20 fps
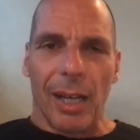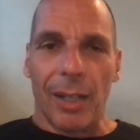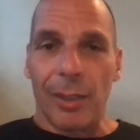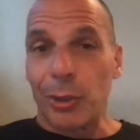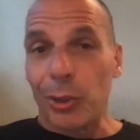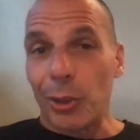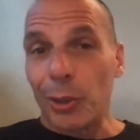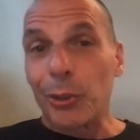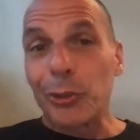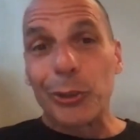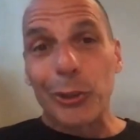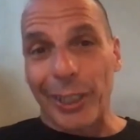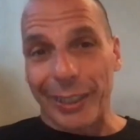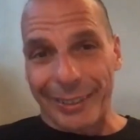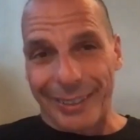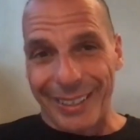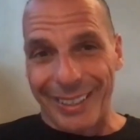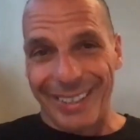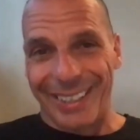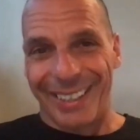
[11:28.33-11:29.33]
You're not doing
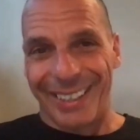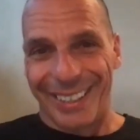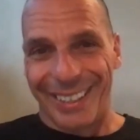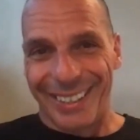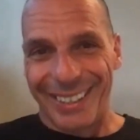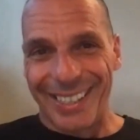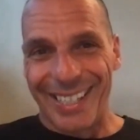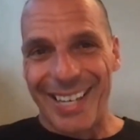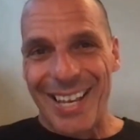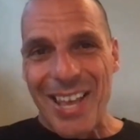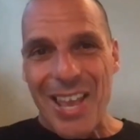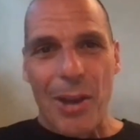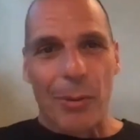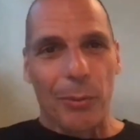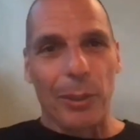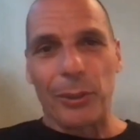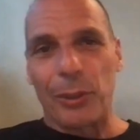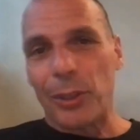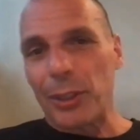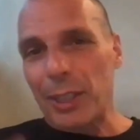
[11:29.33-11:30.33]
it.
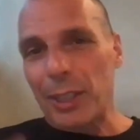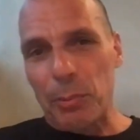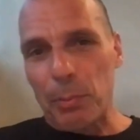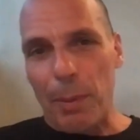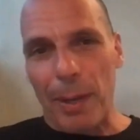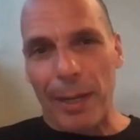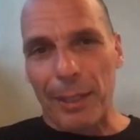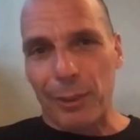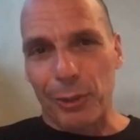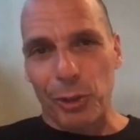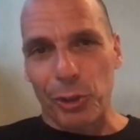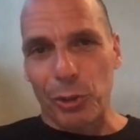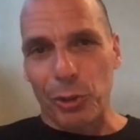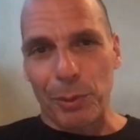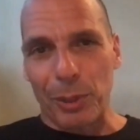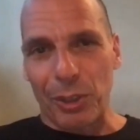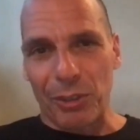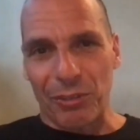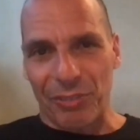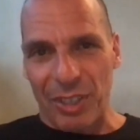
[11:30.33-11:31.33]
We don't expect you to
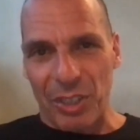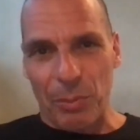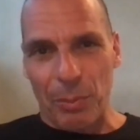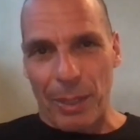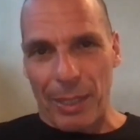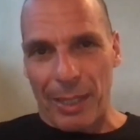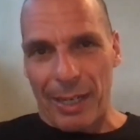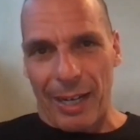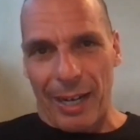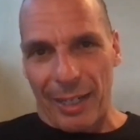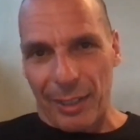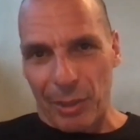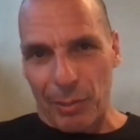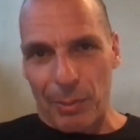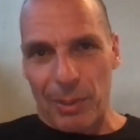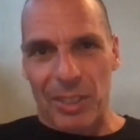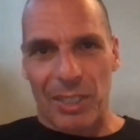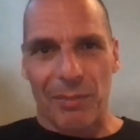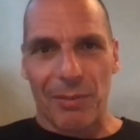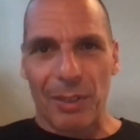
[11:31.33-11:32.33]
be convinced by our
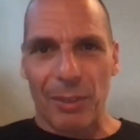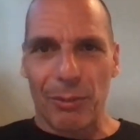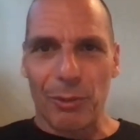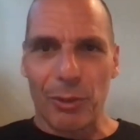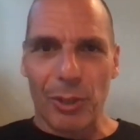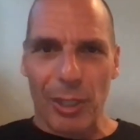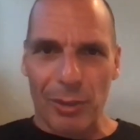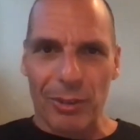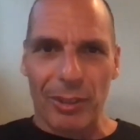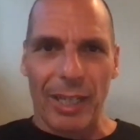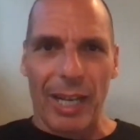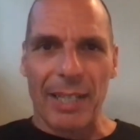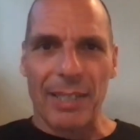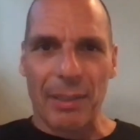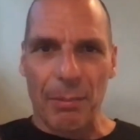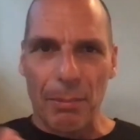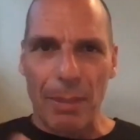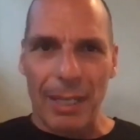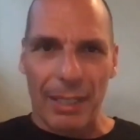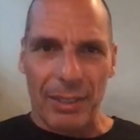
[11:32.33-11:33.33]
arguments, even if you recognize
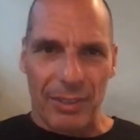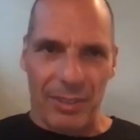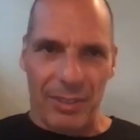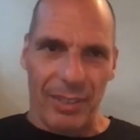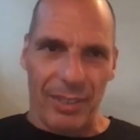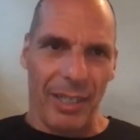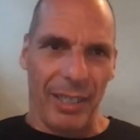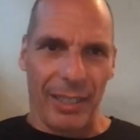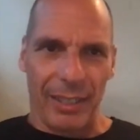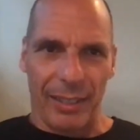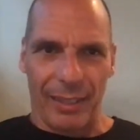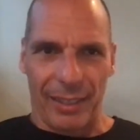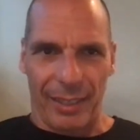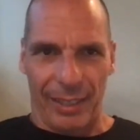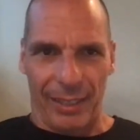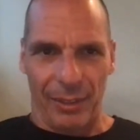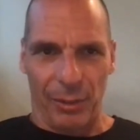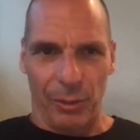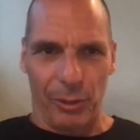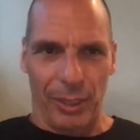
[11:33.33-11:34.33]
the merits in the
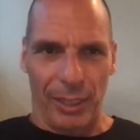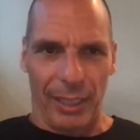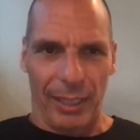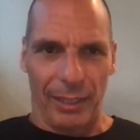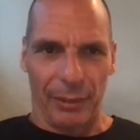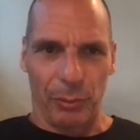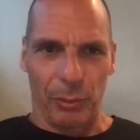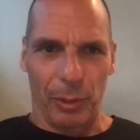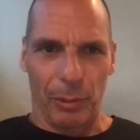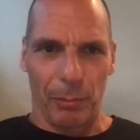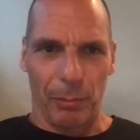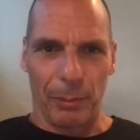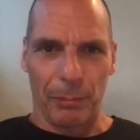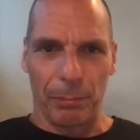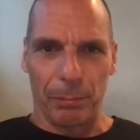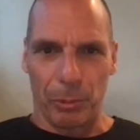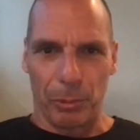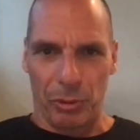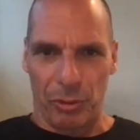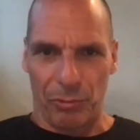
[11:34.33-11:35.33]
Green New Deal that we are
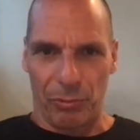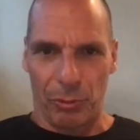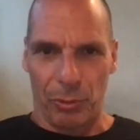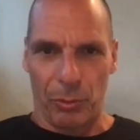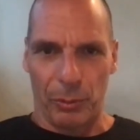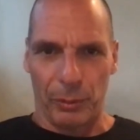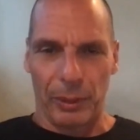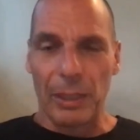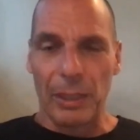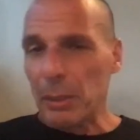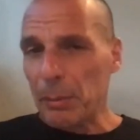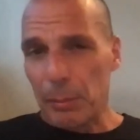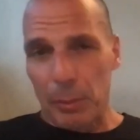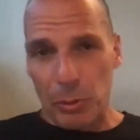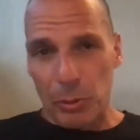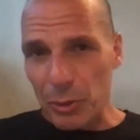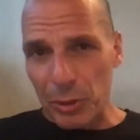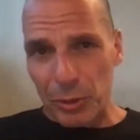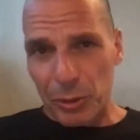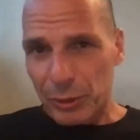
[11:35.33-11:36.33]
pushing forward,
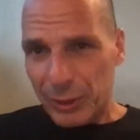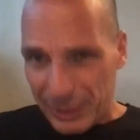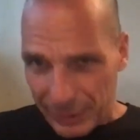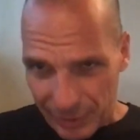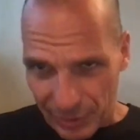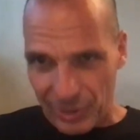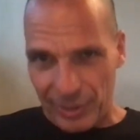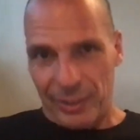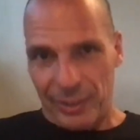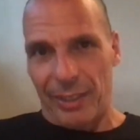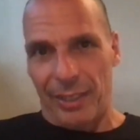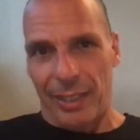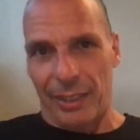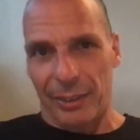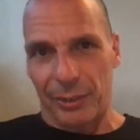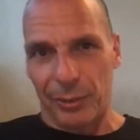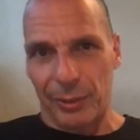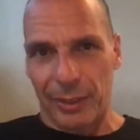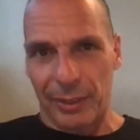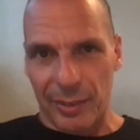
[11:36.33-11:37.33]
because you're not interested in
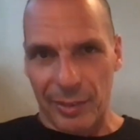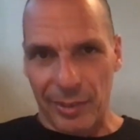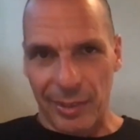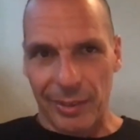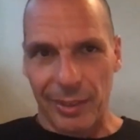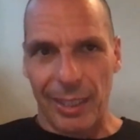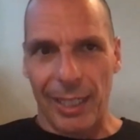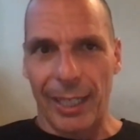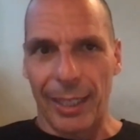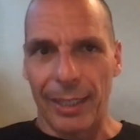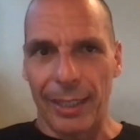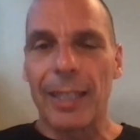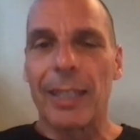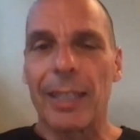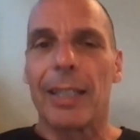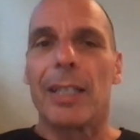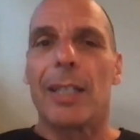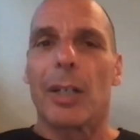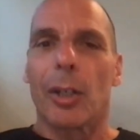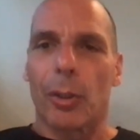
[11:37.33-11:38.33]
that. You're interested in
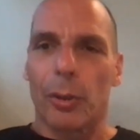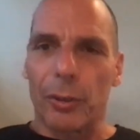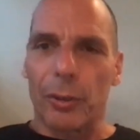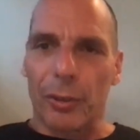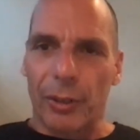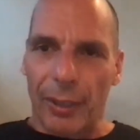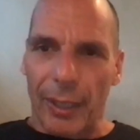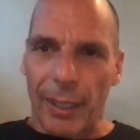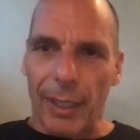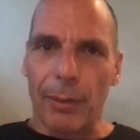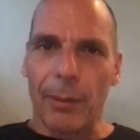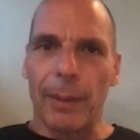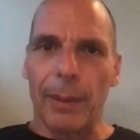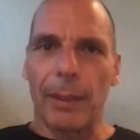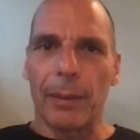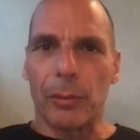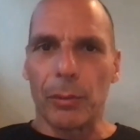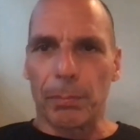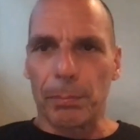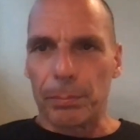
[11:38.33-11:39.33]

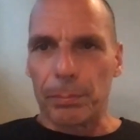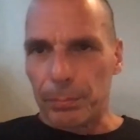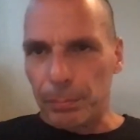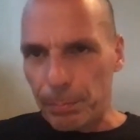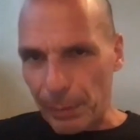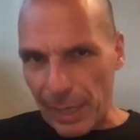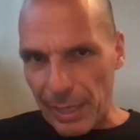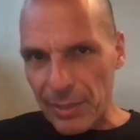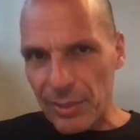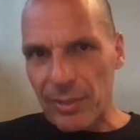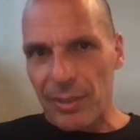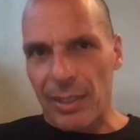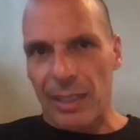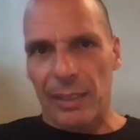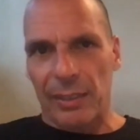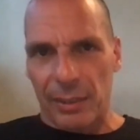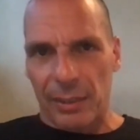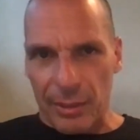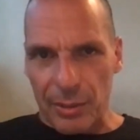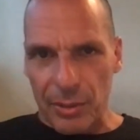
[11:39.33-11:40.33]
continuing to press the
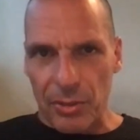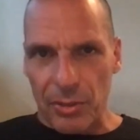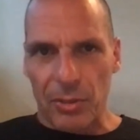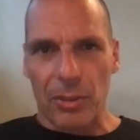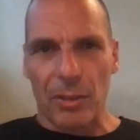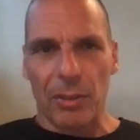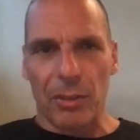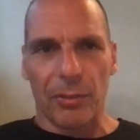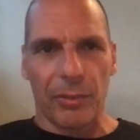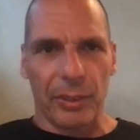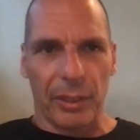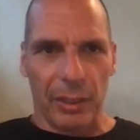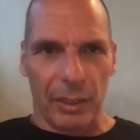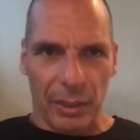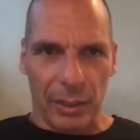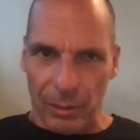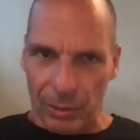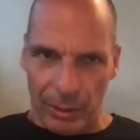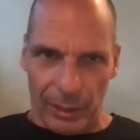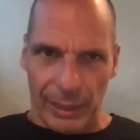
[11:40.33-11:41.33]
interests of
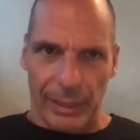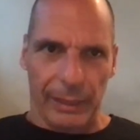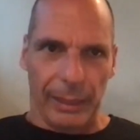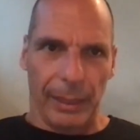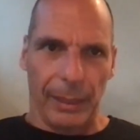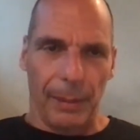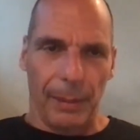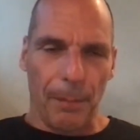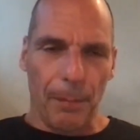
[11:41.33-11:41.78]
the oligarchy.